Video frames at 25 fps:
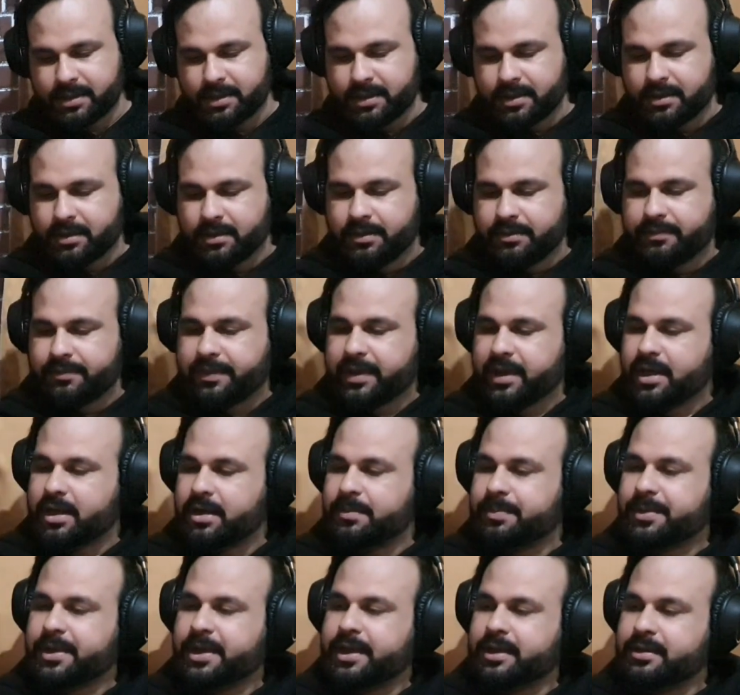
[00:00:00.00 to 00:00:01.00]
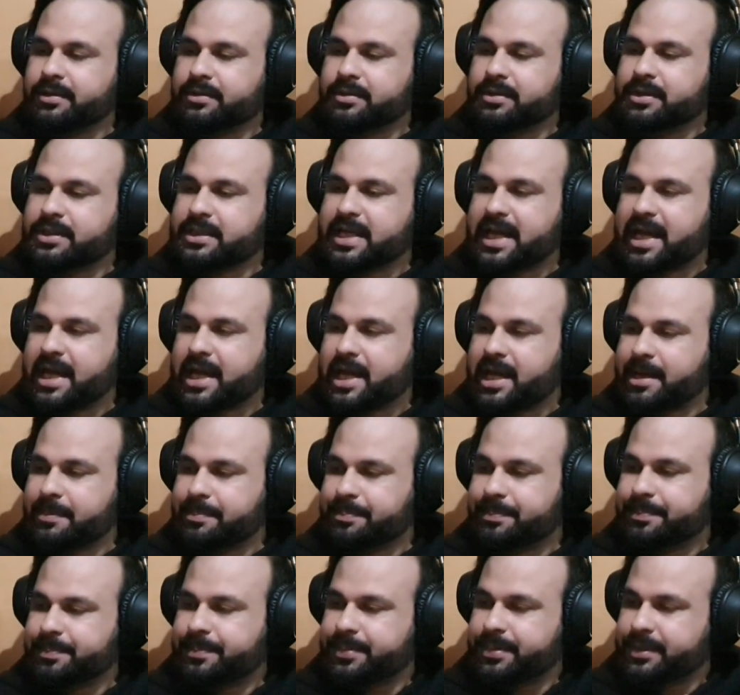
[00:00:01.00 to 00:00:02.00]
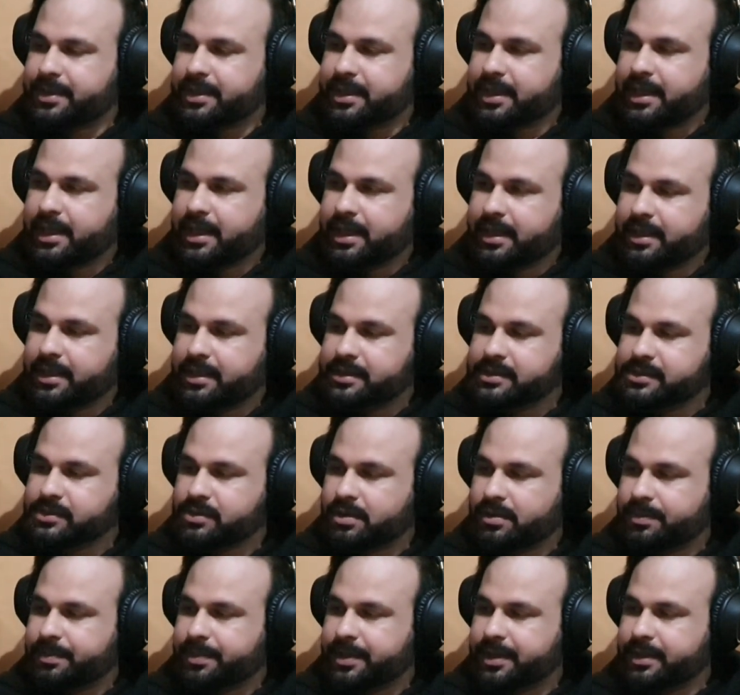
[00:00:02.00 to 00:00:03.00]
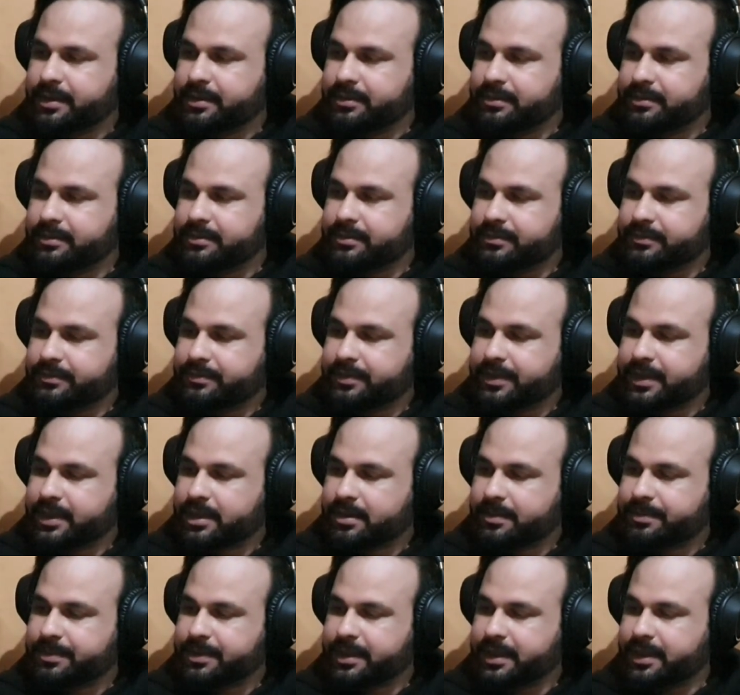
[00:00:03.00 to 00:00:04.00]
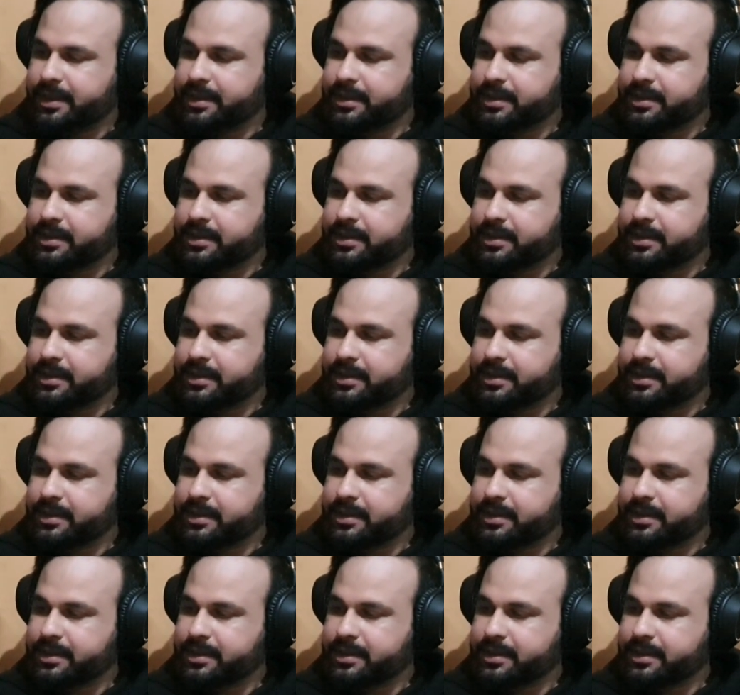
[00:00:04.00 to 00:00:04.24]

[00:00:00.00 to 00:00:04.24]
Fingerprint, tap, and it's open. Fingerprint,